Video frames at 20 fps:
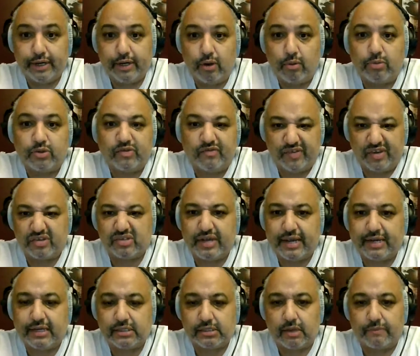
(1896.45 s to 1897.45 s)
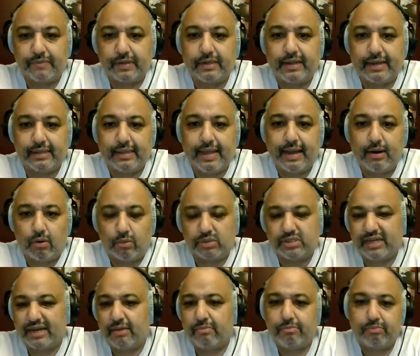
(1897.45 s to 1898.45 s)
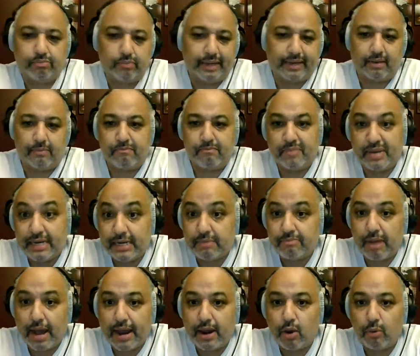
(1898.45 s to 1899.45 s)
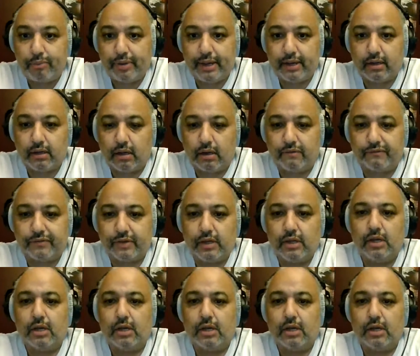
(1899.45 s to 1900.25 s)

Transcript: It almost feels like it's something like that, almost like a mini biopic of